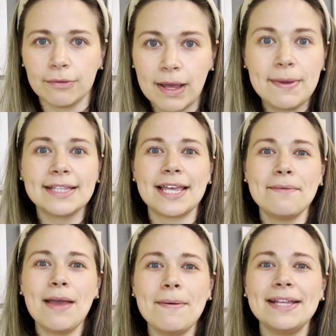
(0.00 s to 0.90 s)
Maybe it's
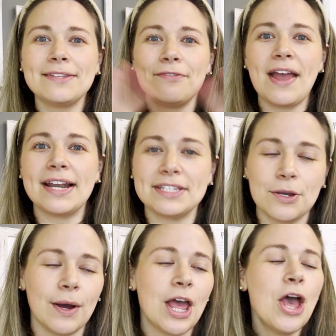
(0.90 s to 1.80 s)
a fantasy
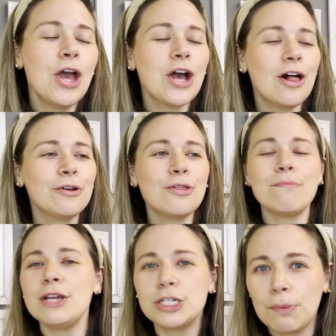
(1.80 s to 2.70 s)
one. Color the
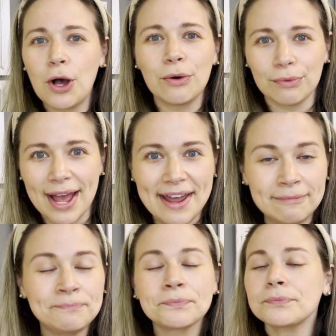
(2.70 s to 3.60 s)
beach ball red.